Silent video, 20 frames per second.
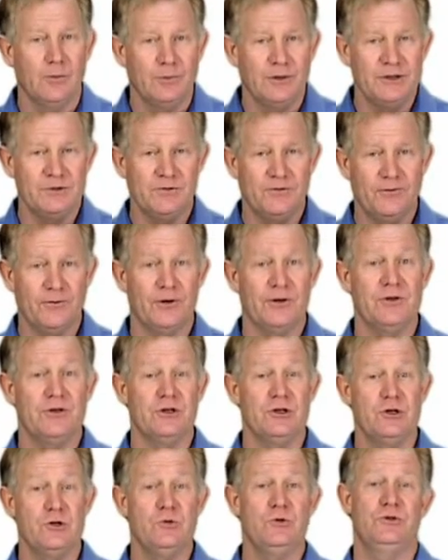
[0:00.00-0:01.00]
Please refer to the
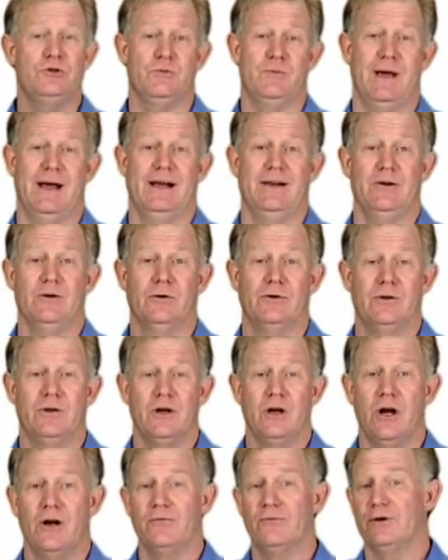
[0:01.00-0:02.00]
user manual
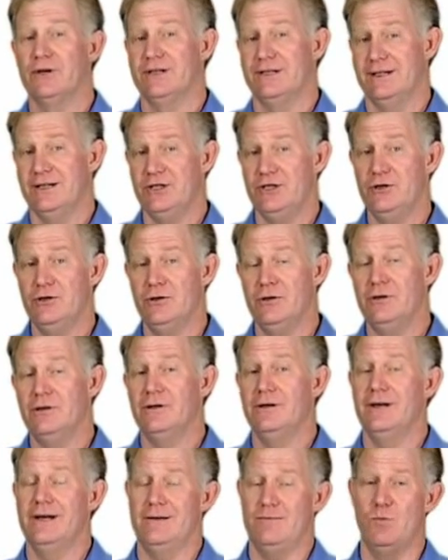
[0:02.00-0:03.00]
for additional
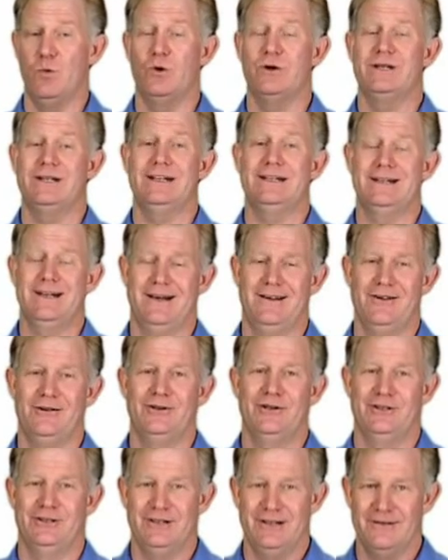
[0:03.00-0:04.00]
and more
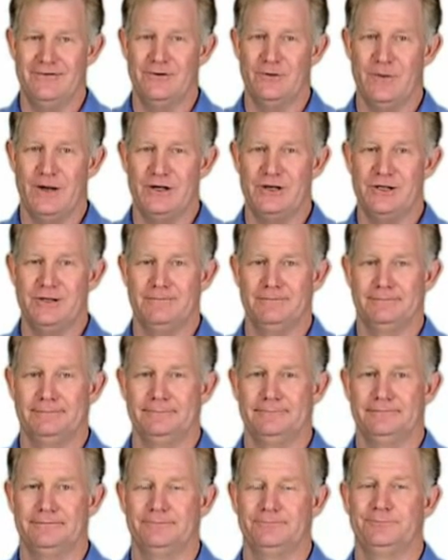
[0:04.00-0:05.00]
detailed information.
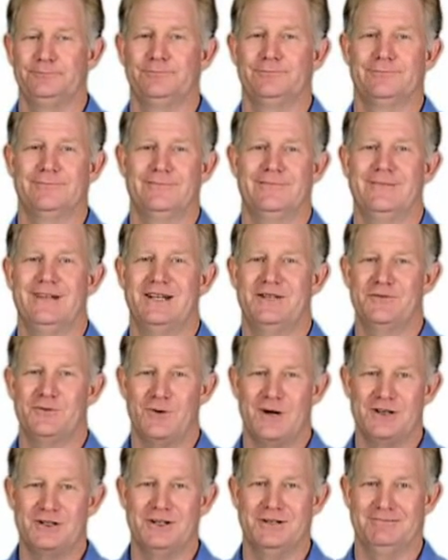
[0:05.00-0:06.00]
Thanks for
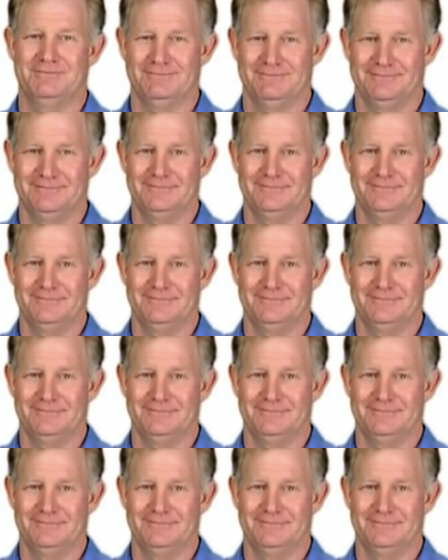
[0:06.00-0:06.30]
watching.